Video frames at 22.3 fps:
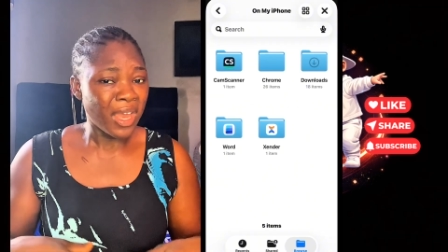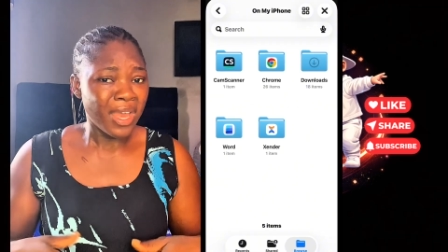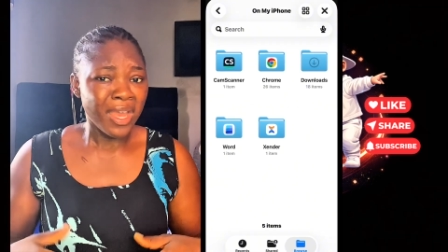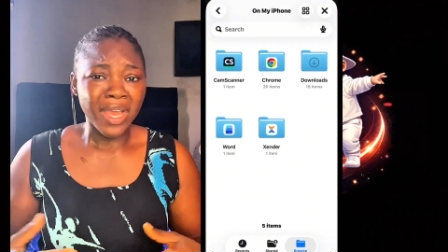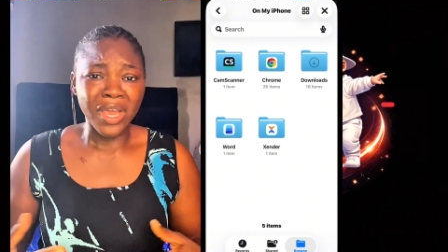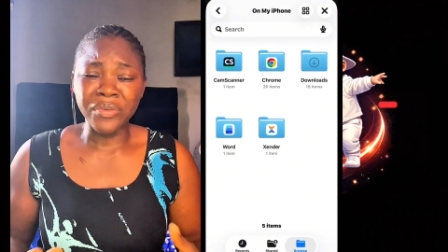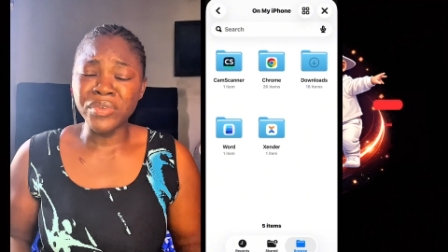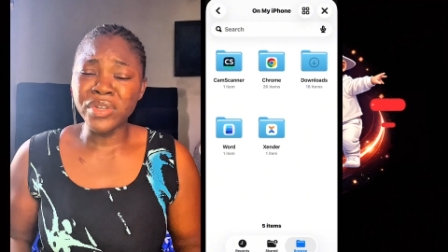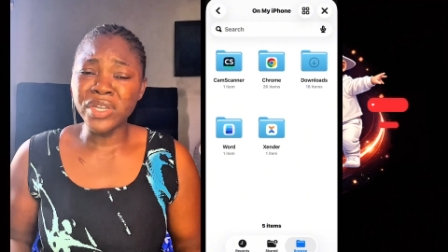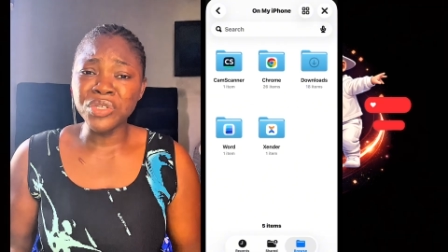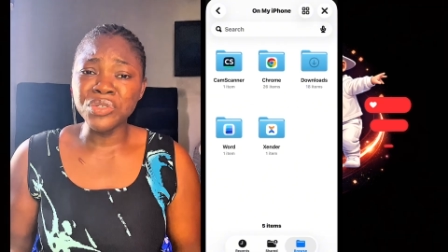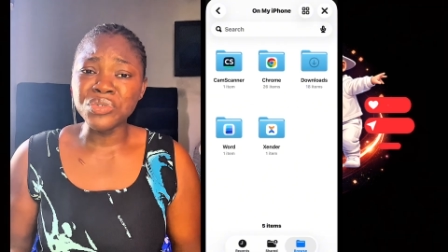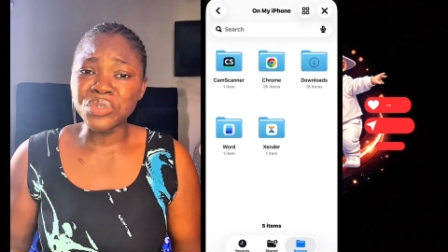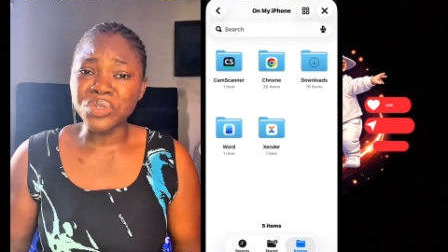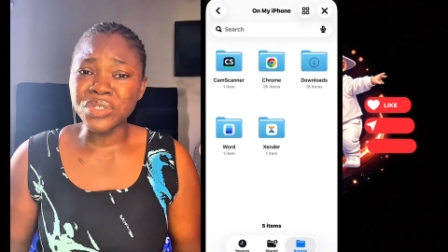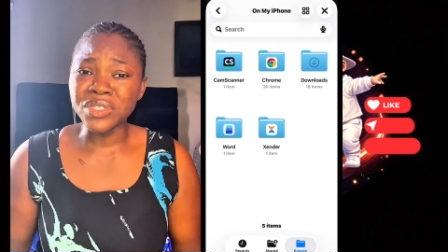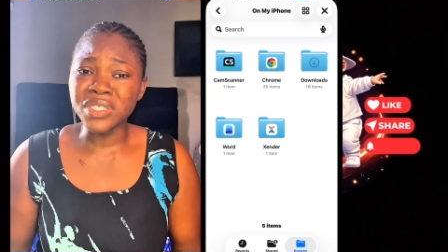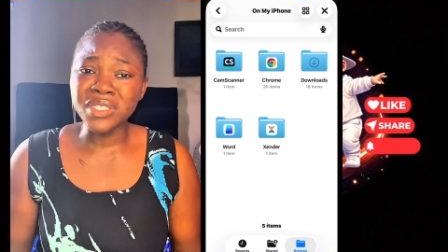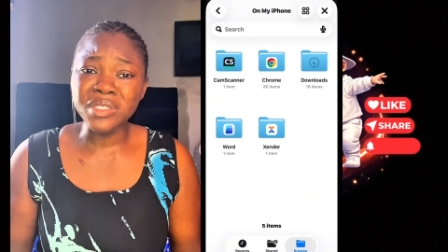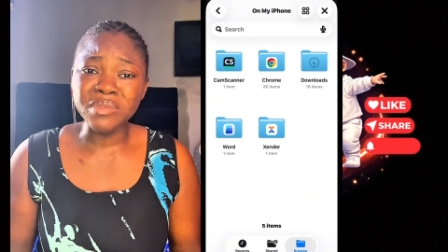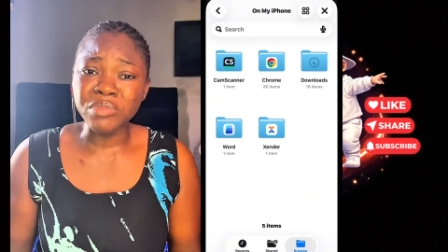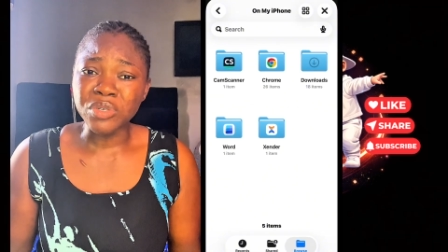I really do not
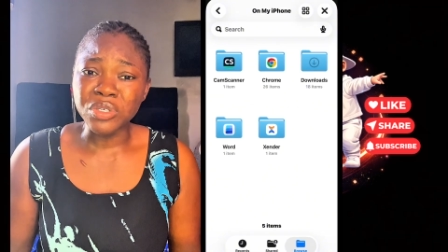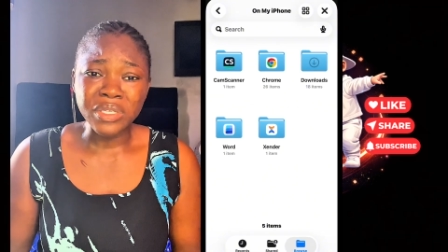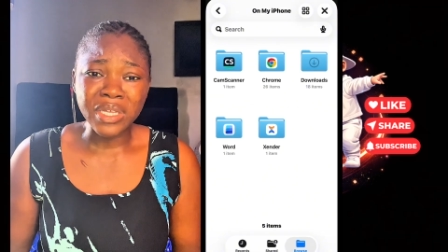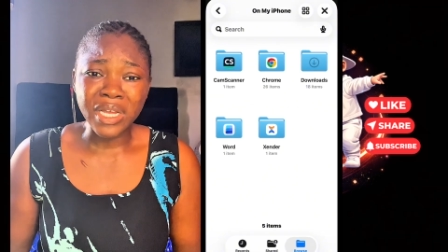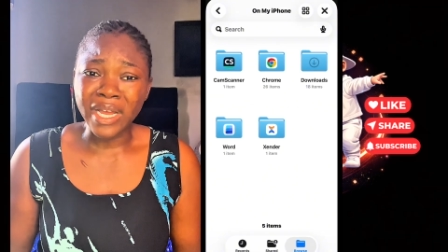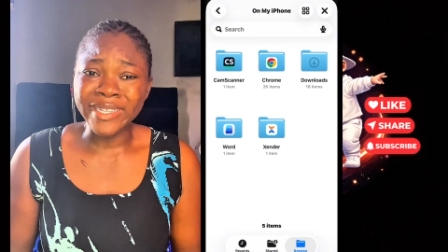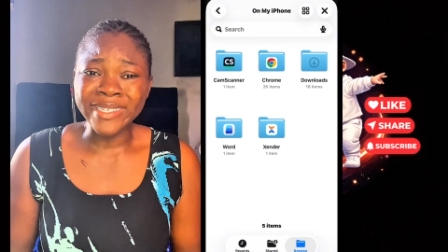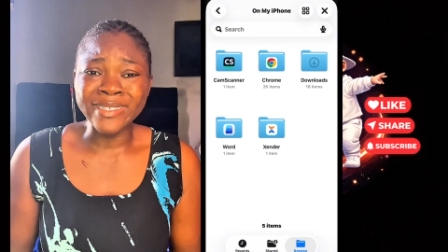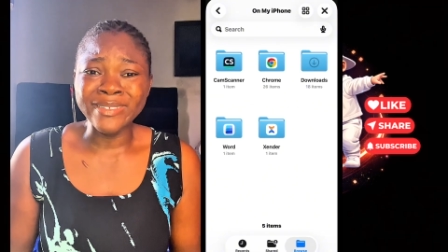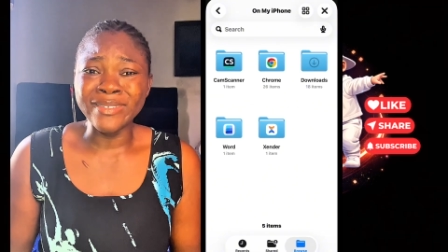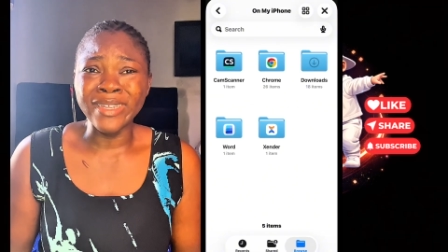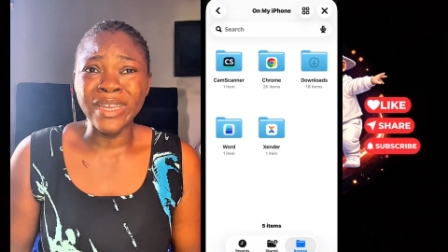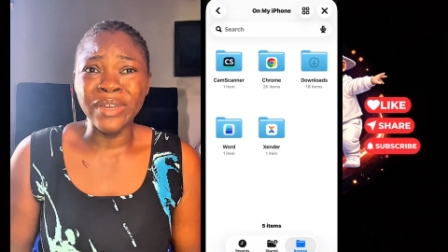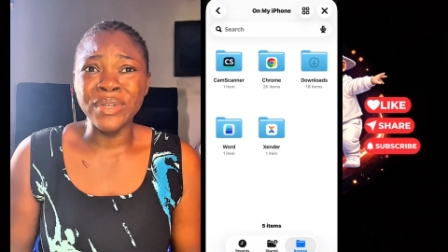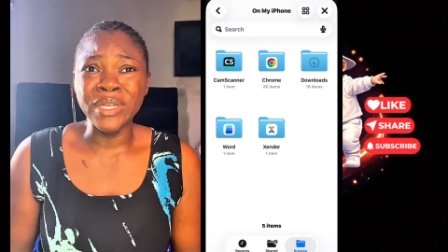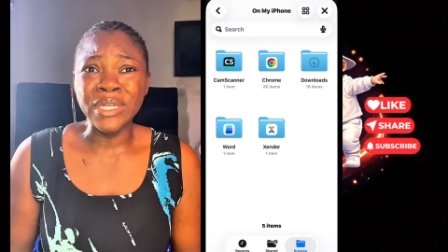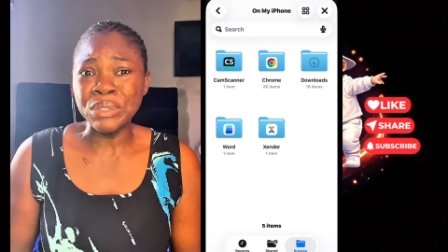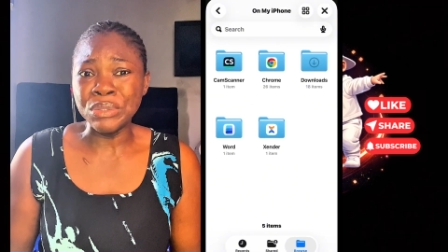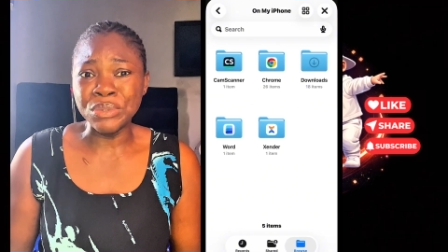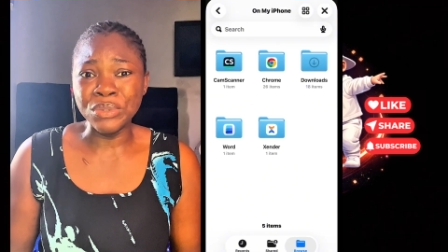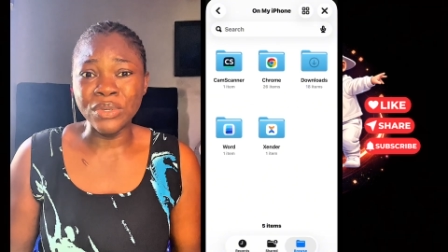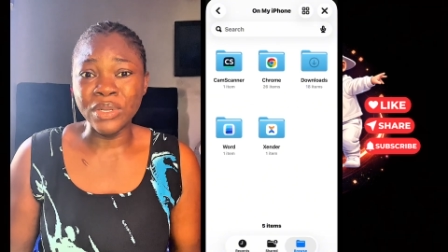need more, I
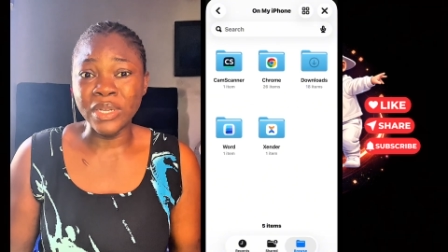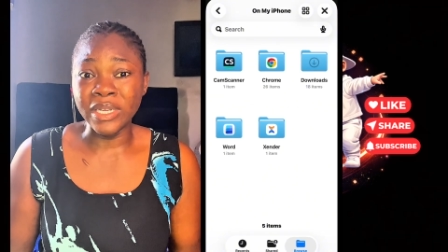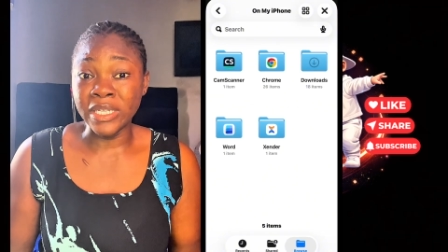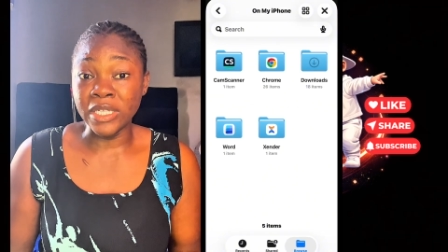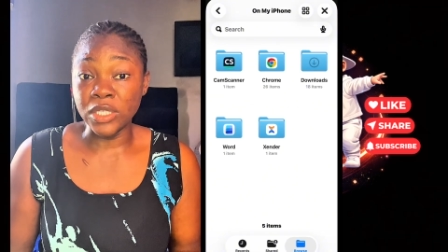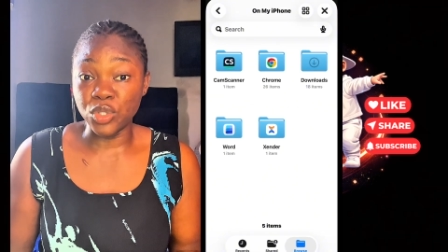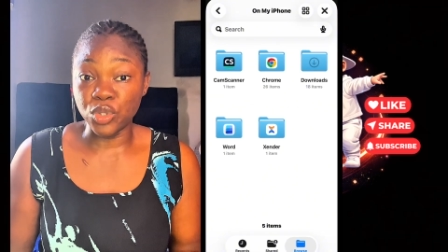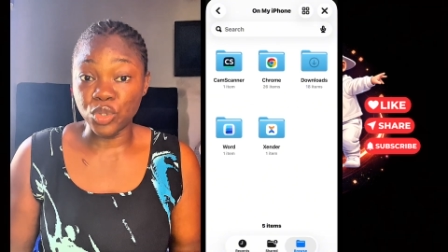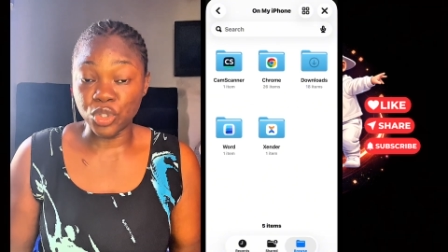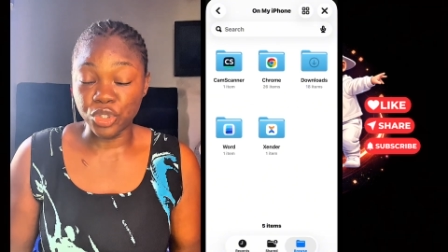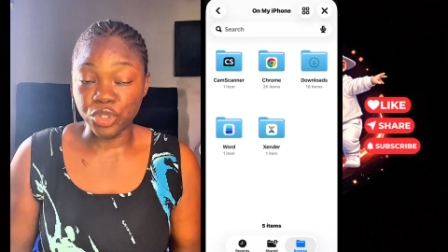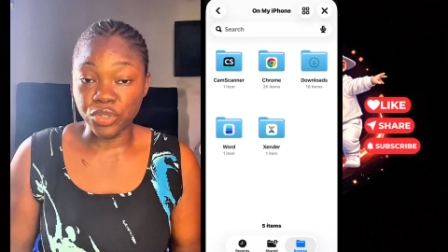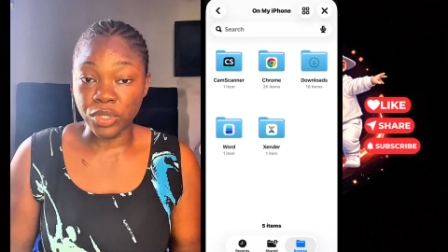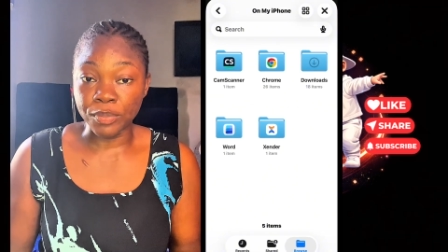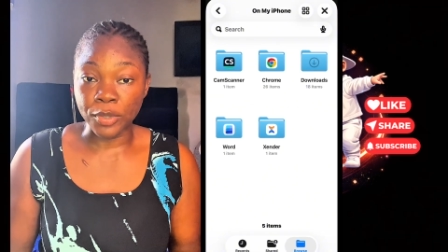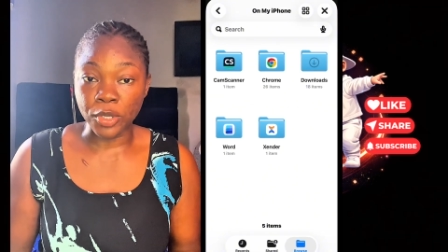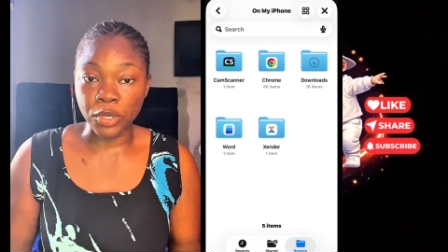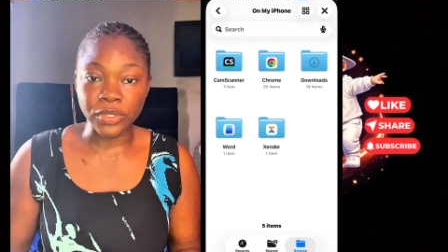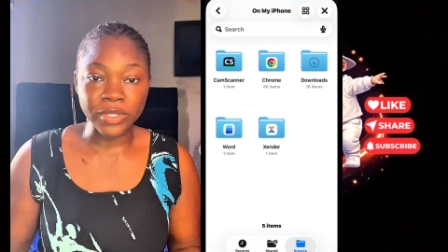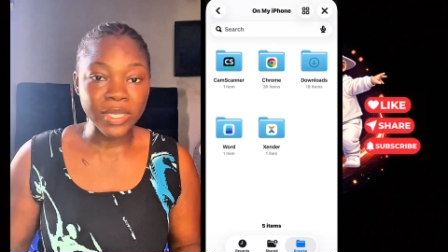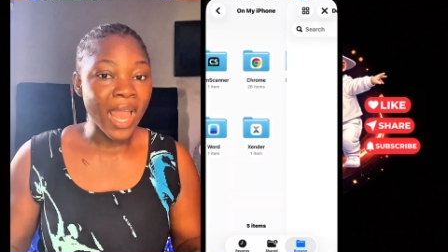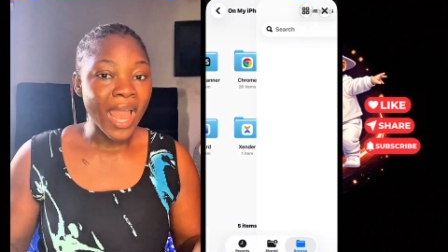really do not need to trim
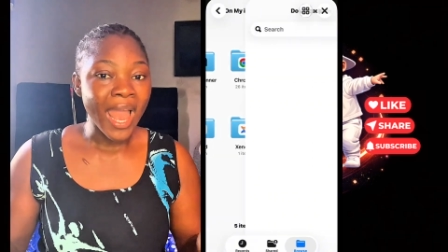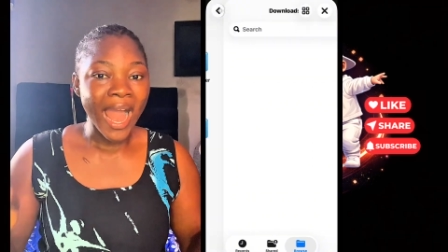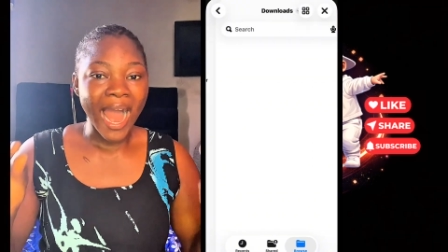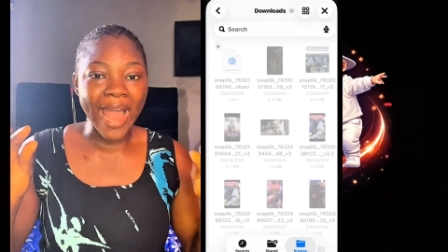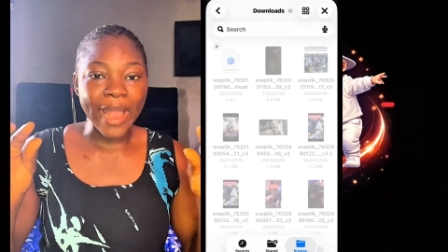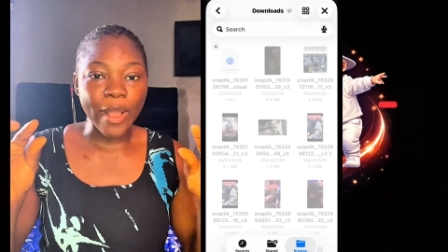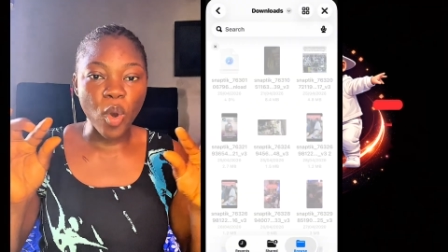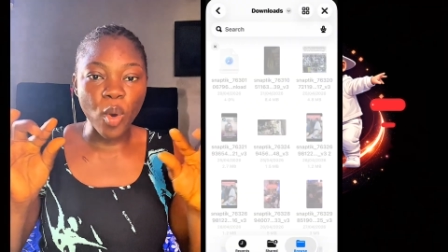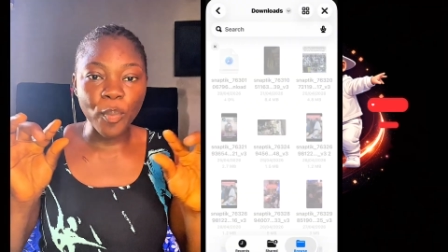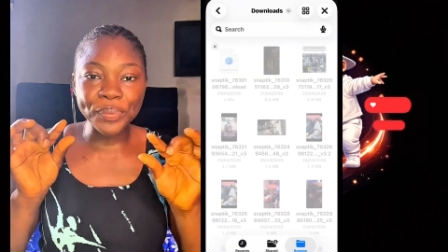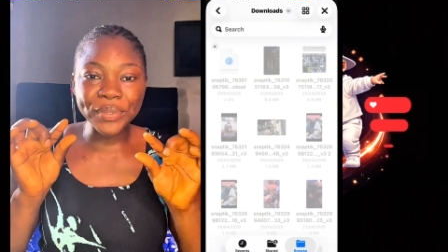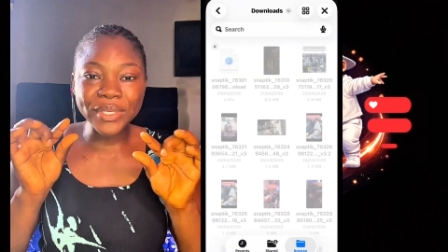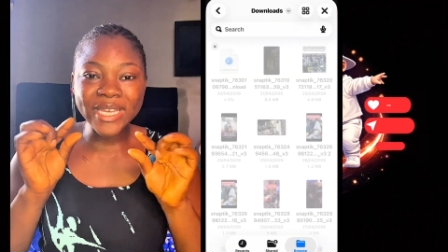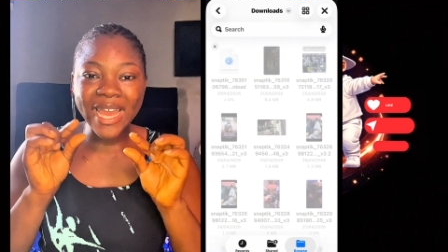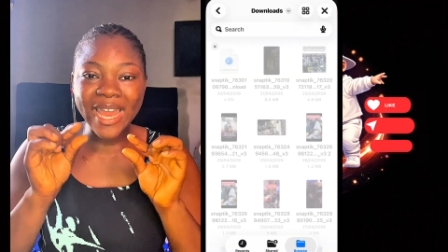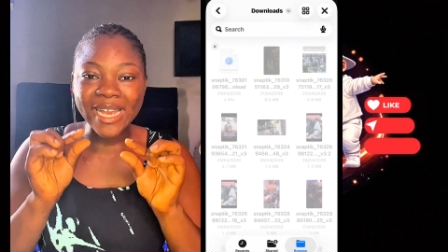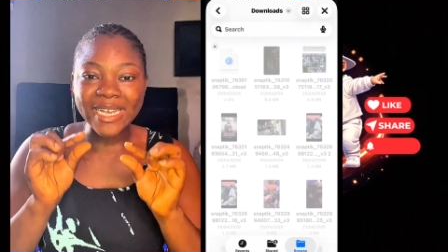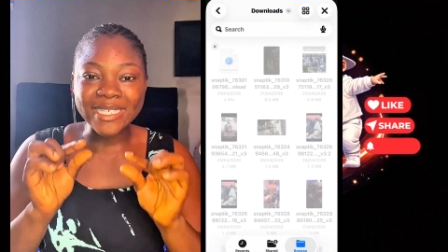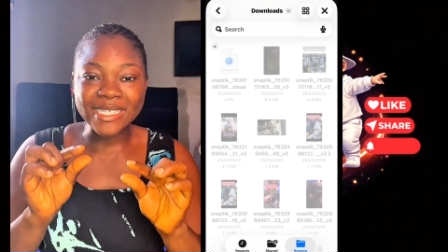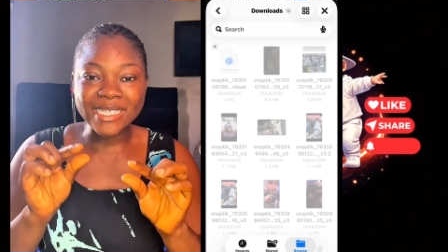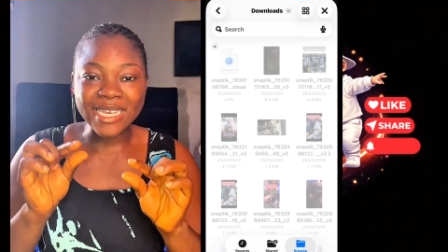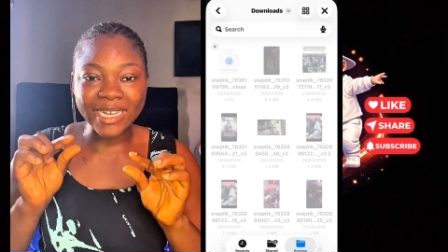because I copied
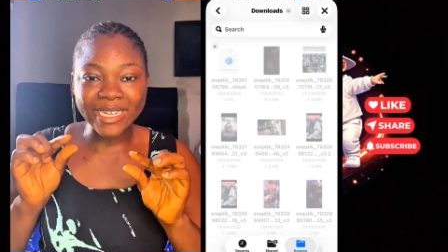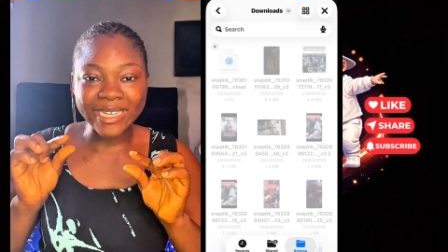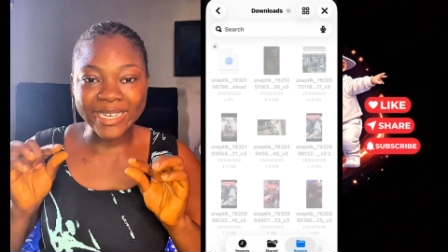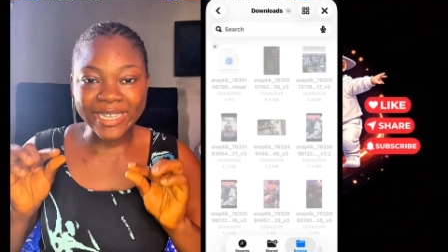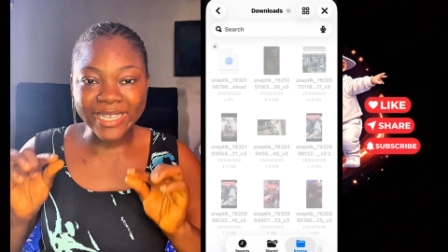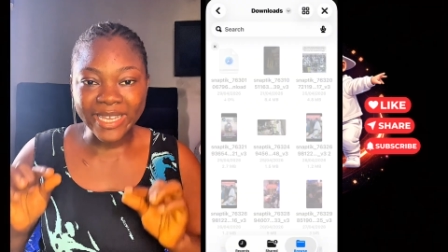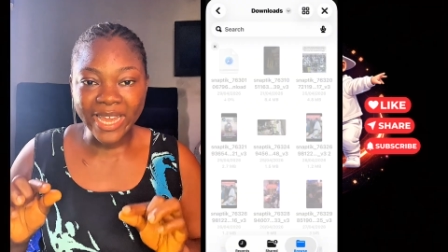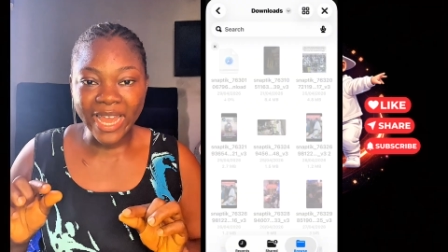exactly